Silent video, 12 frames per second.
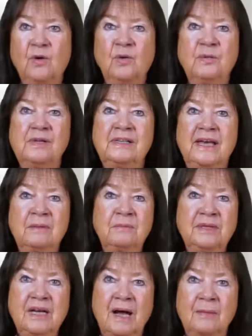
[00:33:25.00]
who will then
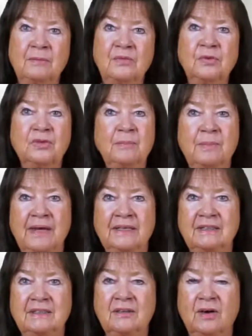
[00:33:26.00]
become so
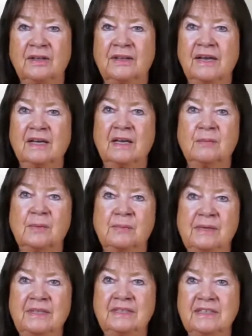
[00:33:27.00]
dependent on their
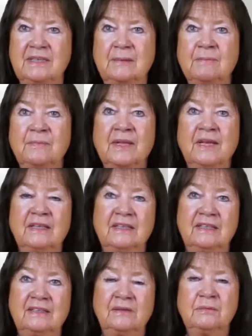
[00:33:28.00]
capability
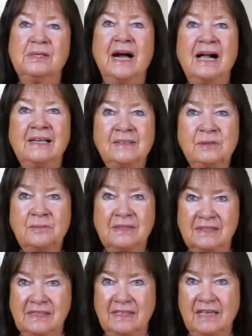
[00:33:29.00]
that they will
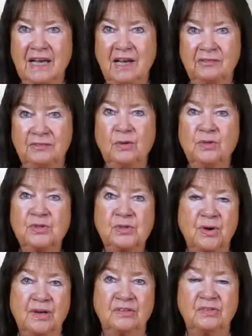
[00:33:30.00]
ultimately have no
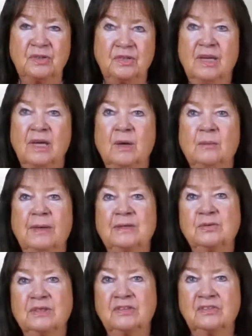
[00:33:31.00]
choice but
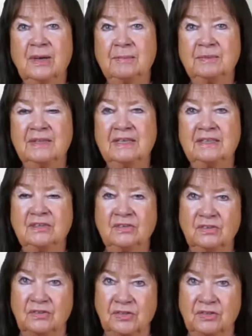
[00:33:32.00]
to accept their
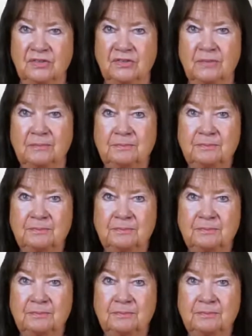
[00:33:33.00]
decisions.